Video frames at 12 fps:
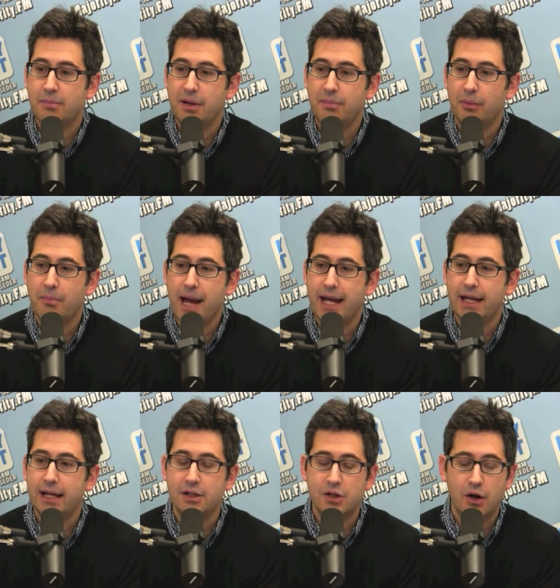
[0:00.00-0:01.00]
people
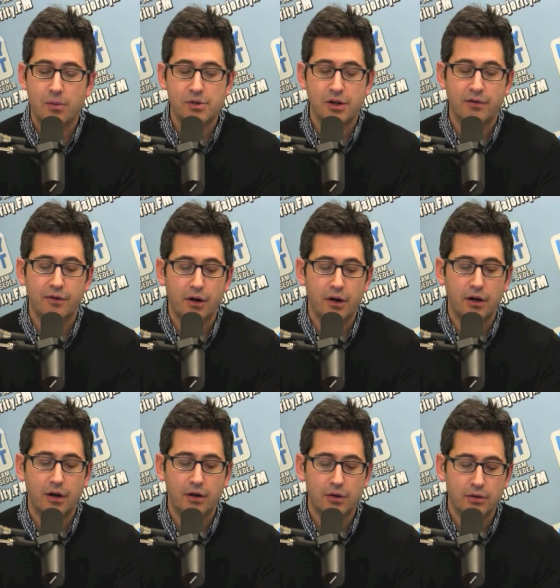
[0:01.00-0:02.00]
make in terms
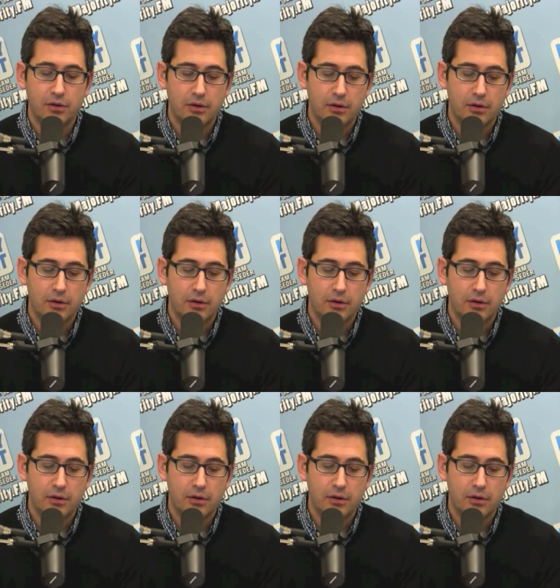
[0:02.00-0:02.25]
of